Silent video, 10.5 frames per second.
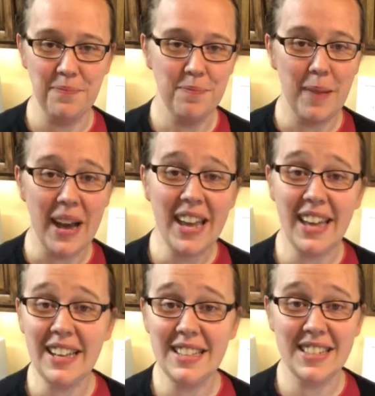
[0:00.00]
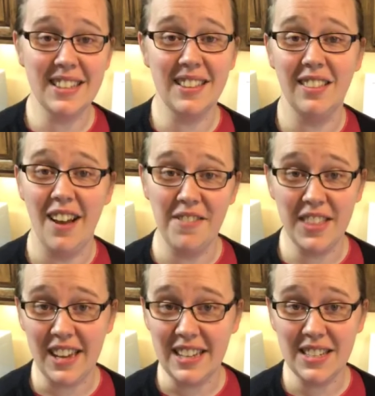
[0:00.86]
My kids love
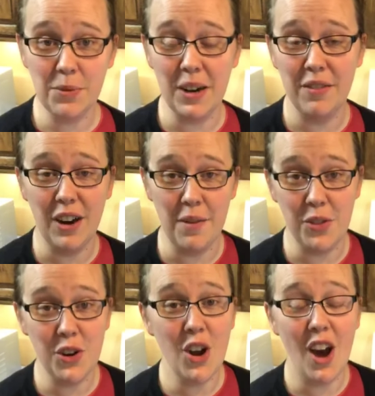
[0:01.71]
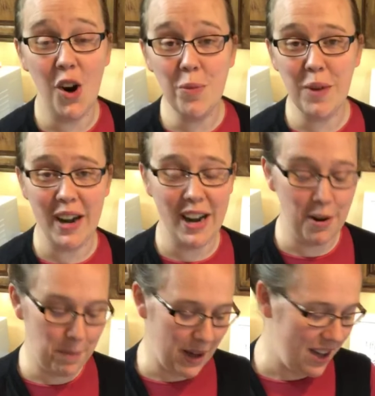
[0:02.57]
these whenever they're not home right now,
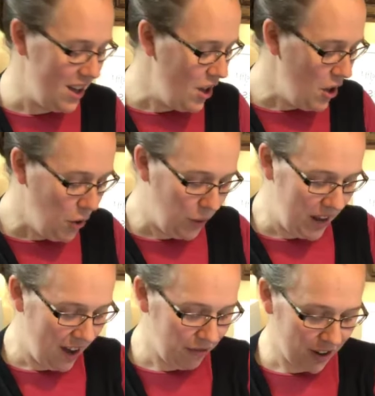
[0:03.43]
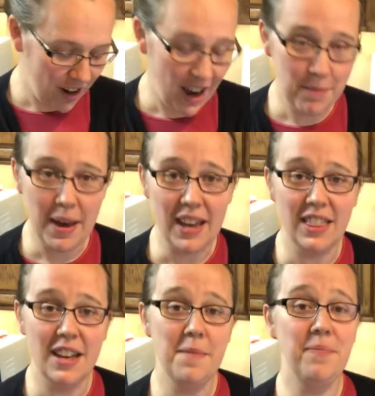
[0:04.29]
but whenever I make them,